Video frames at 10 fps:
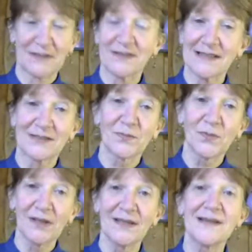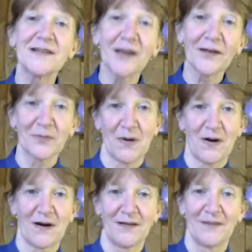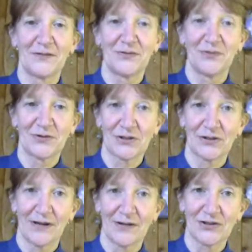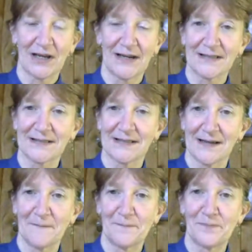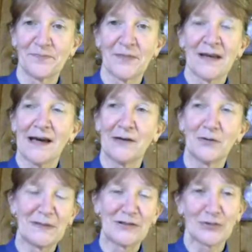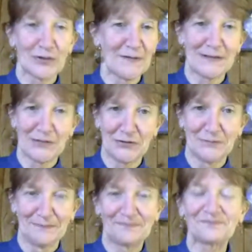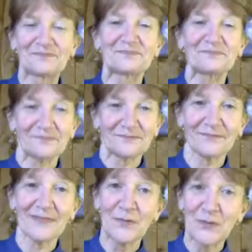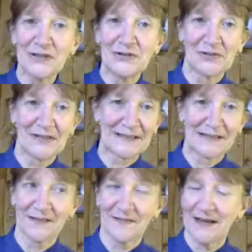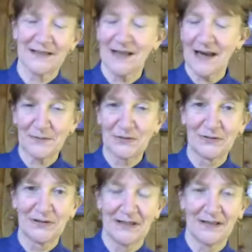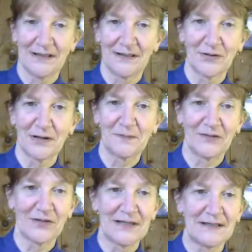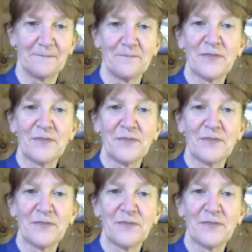So that's really another part of the nutritional energetics that I'll be certified soon. And we can do classes of that. It's absolutely incredibly crazy.